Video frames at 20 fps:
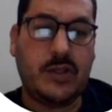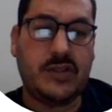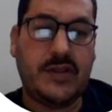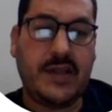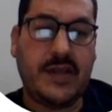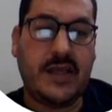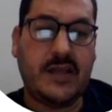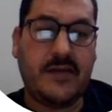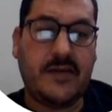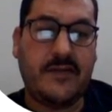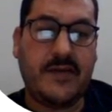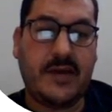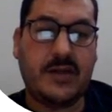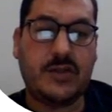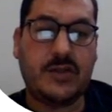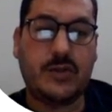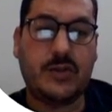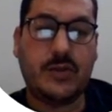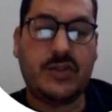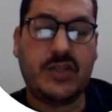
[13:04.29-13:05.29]
they refer
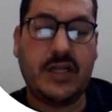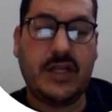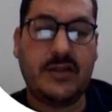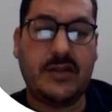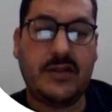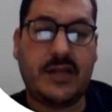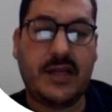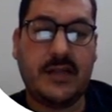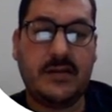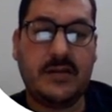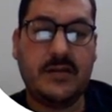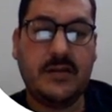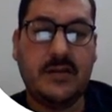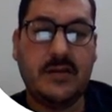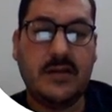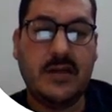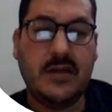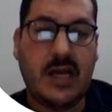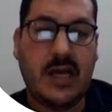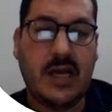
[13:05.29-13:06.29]
to children
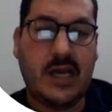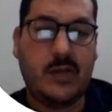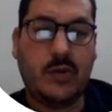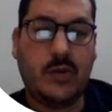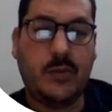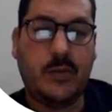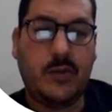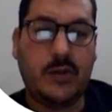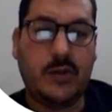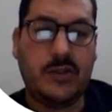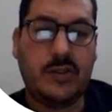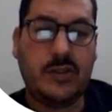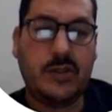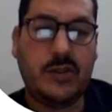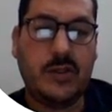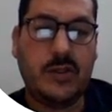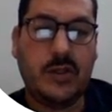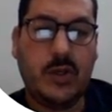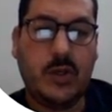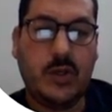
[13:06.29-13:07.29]
and we put
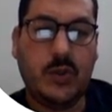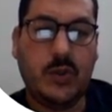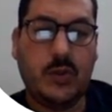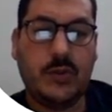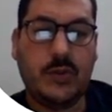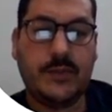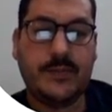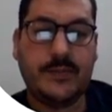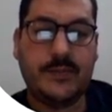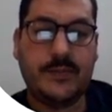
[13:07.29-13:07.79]
who.